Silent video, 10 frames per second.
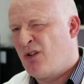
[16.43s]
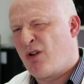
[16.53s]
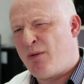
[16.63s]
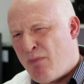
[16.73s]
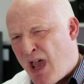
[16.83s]

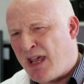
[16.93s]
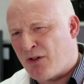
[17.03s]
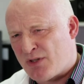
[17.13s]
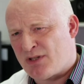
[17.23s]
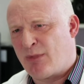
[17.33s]
or it may
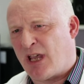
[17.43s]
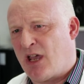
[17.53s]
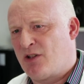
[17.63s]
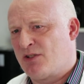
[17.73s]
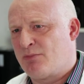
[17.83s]
on some
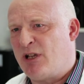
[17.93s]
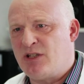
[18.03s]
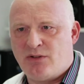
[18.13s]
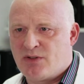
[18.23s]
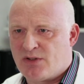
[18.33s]
occasions be
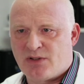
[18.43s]
due to